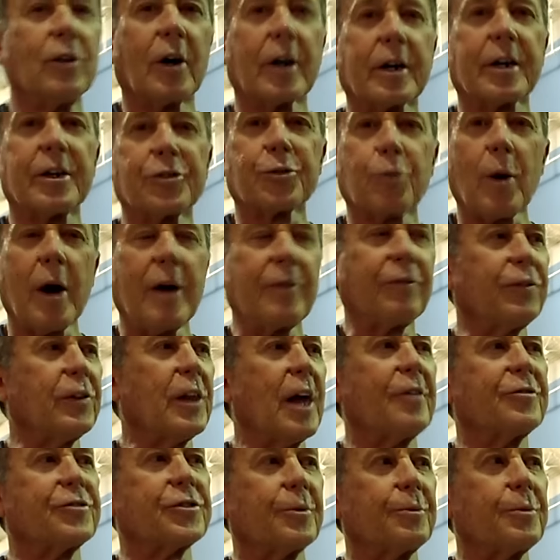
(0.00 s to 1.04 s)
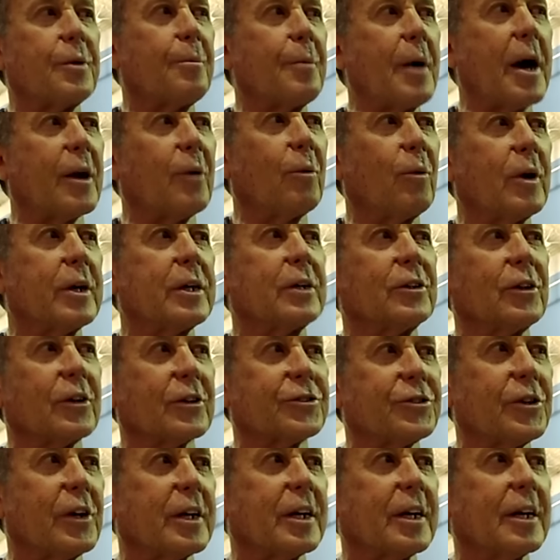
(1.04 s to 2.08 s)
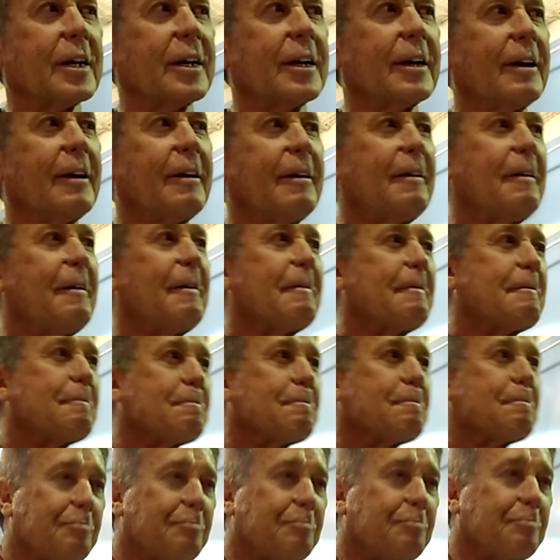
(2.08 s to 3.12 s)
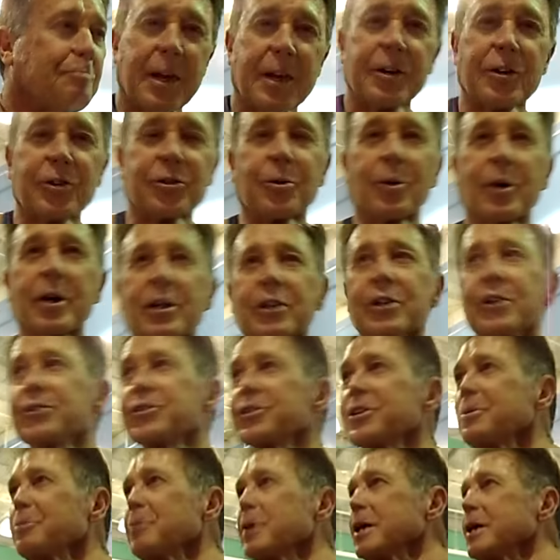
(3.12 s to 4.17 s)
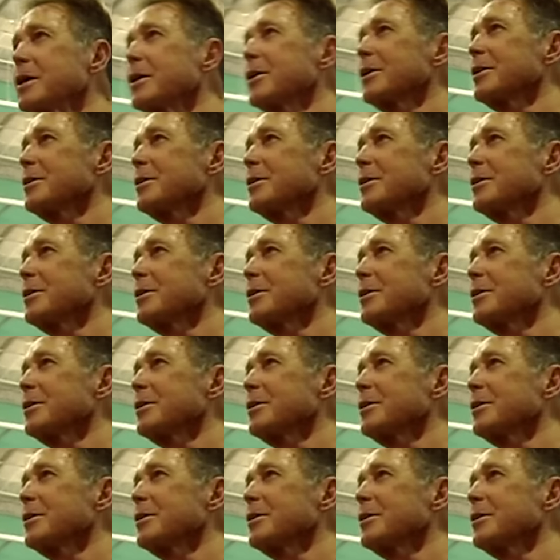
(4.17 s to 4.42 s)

look, his wife loves him no matter what he looks like. And he doesn't want to listen to me.